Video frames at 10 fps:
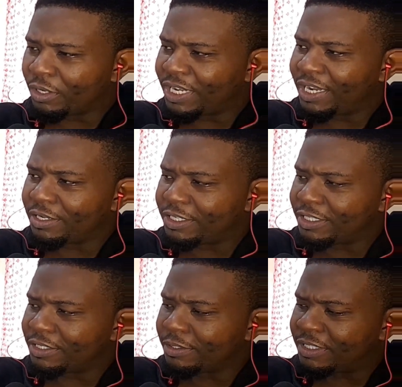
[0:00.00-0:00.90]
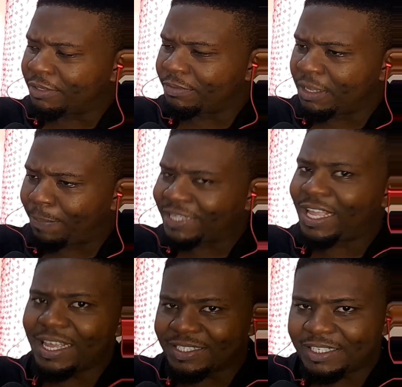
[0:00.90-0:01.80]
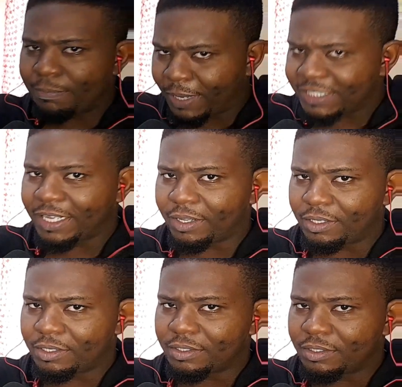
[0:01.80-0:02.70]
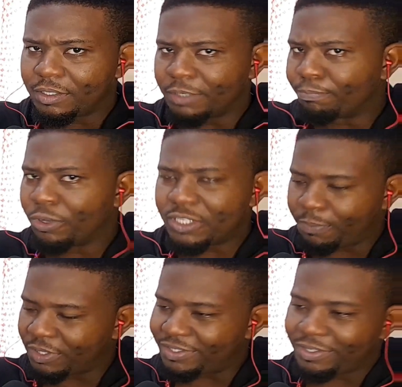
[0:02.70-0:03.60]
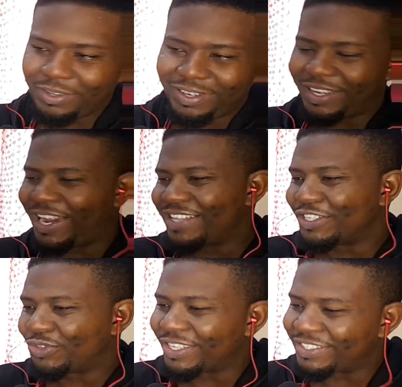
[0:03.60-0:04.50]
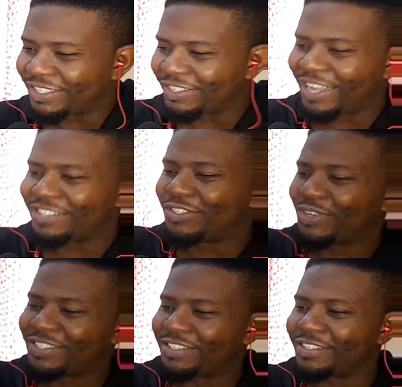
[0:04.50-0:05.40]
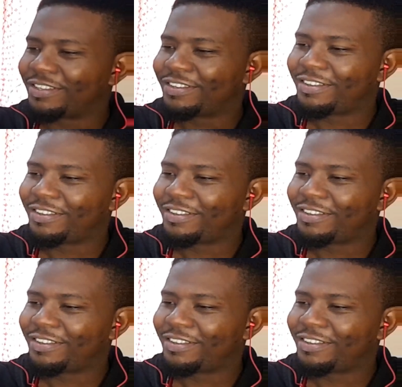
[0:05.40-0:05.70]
then the batter is still the batter in both sports. Okay, that is interesting. That is interesting.